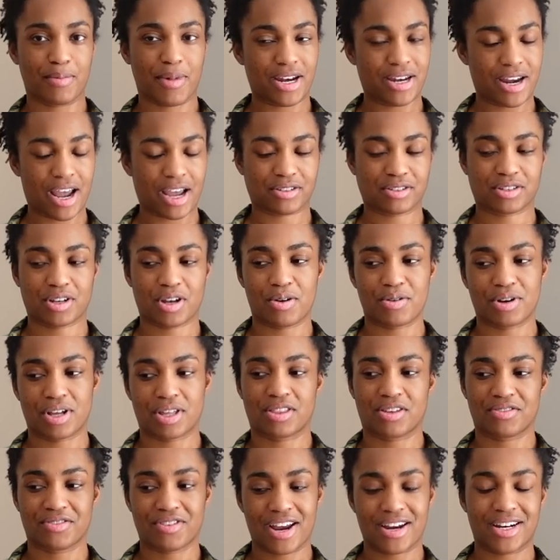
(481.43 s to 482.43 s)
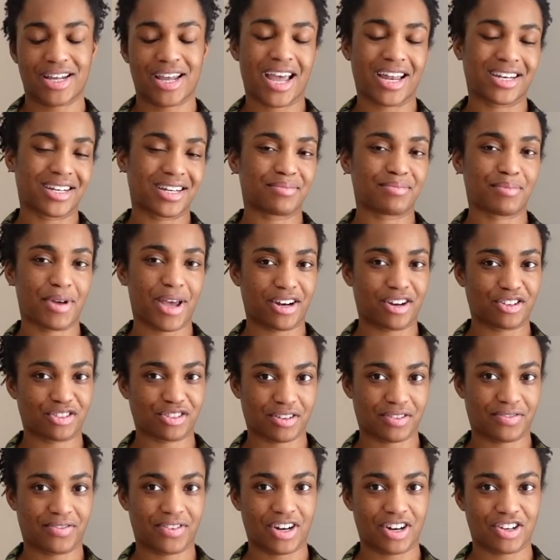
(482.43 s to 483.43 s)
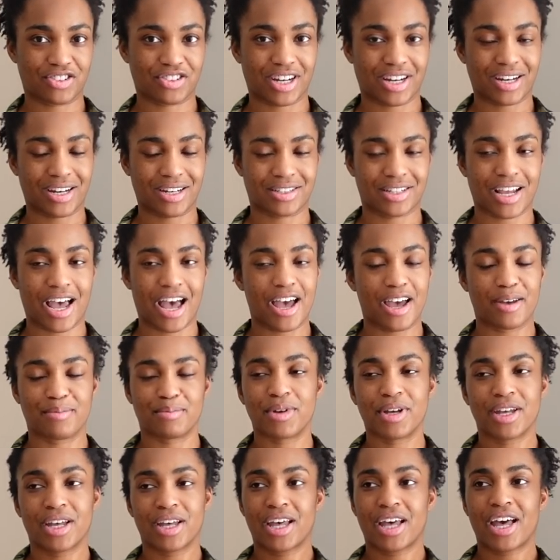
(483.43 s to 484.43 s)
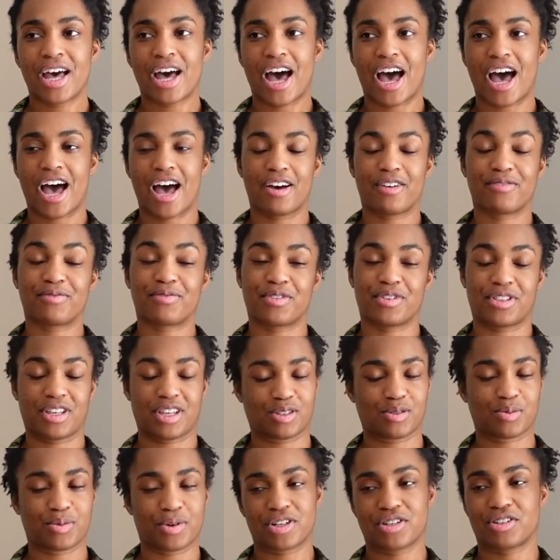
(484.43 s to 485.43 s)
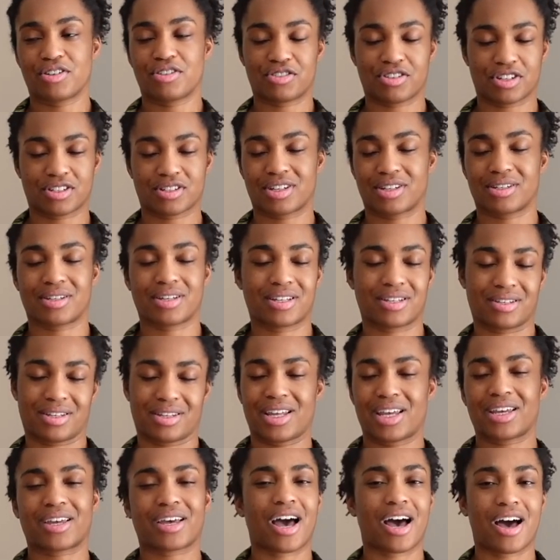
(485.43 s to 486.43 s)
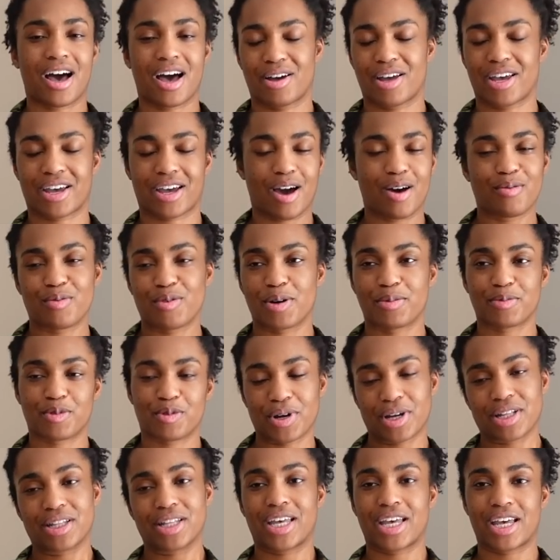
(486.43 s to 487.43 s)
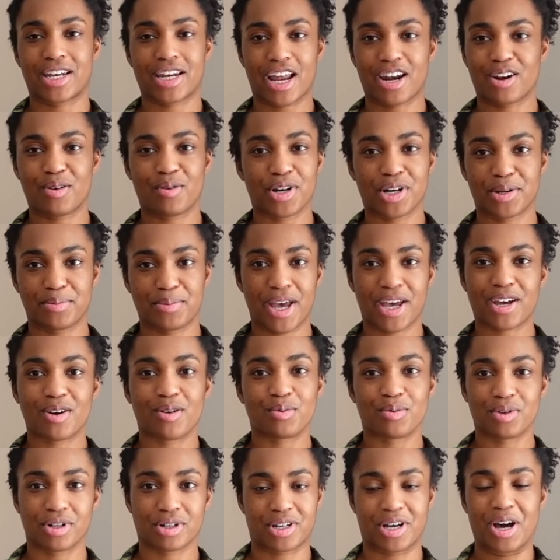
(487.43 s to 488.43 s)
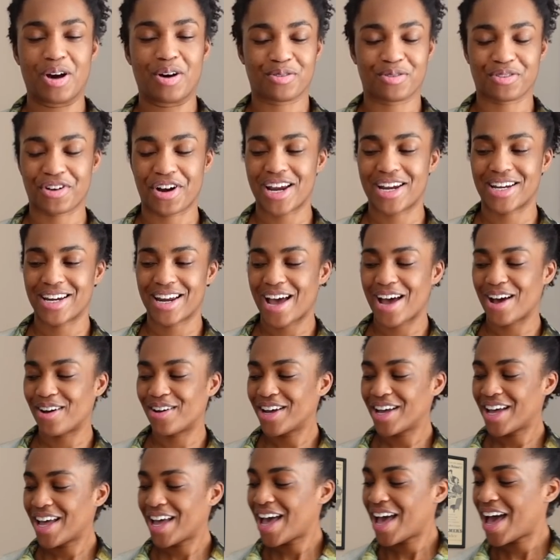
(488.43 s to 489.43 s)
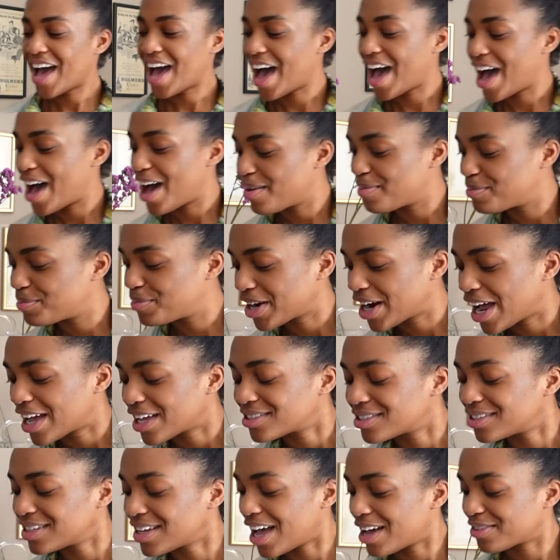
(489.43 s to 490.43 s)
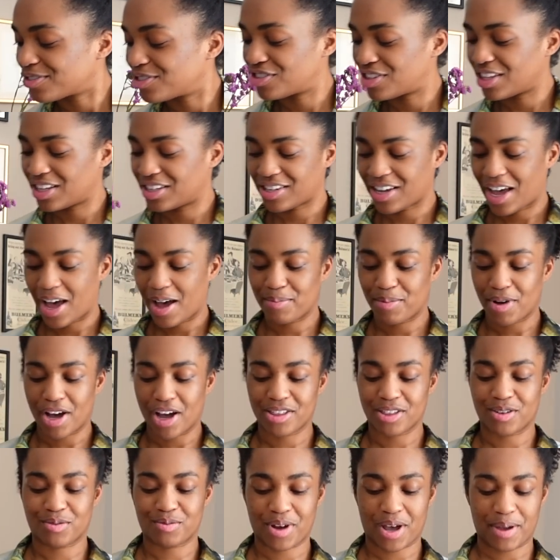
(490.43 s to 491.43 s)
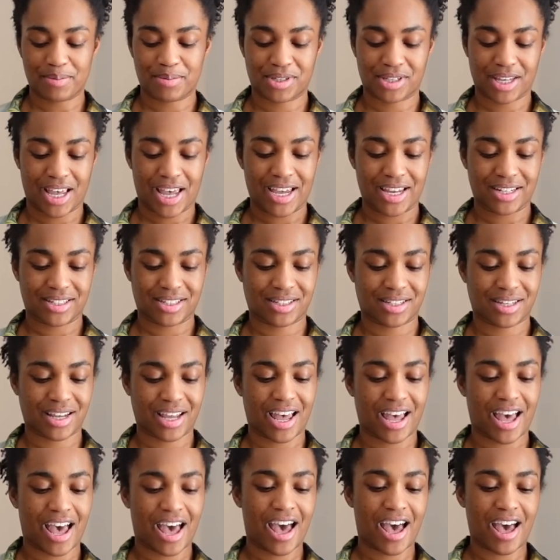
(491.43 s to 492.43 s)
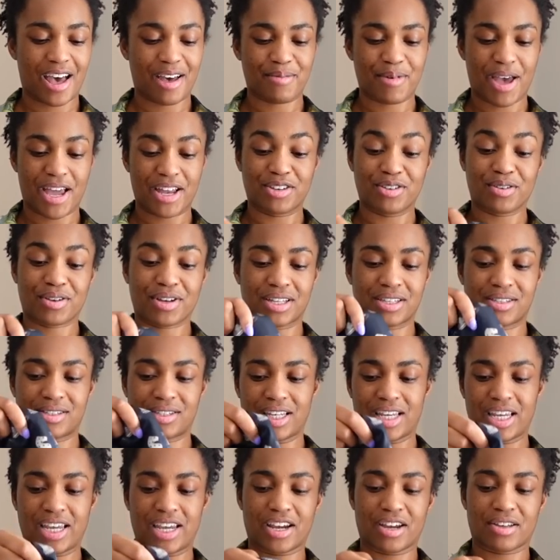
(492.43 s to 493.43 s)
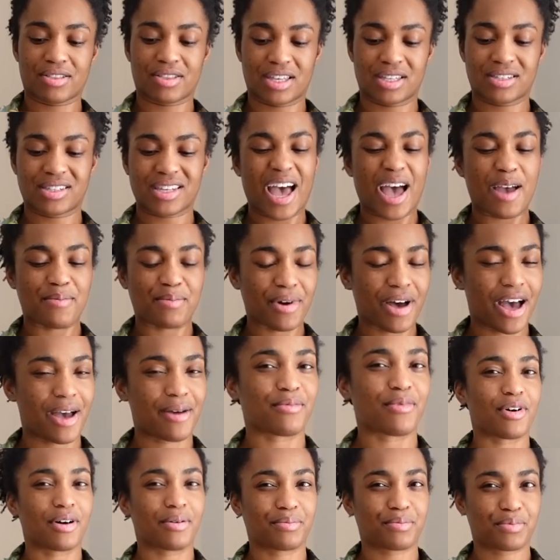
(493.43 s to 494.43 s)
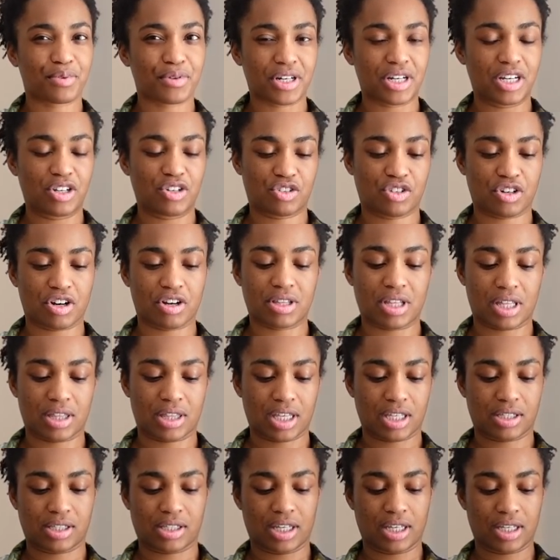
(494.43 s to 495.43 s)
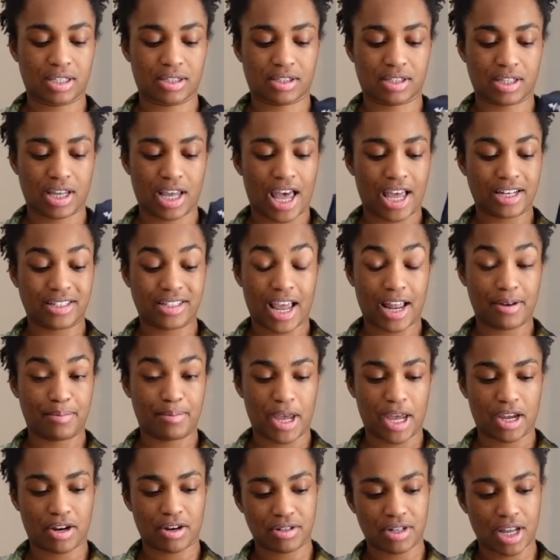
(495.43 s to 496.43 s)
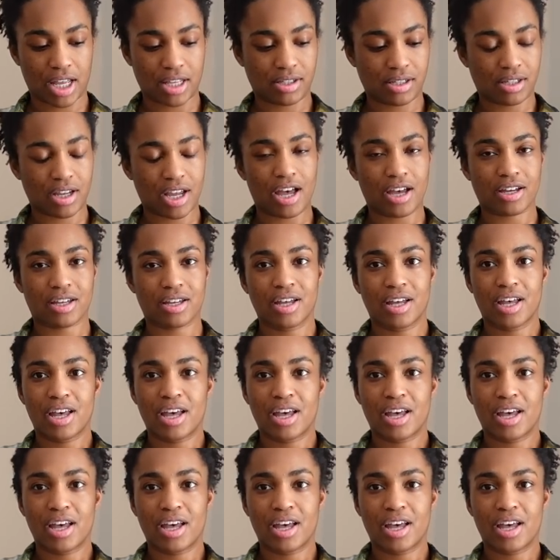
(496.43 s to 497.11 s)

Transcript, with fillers: my next coat at the ready. I didn't manage to finish it in time uh, for this winter, just it, it, got, it got warm quickly and I don't want to make a wool coat right now. Um, but I snatched this up on the website, uh, and you can see here, this I, I'm pretty sure that this is a Ted Baker deadstock,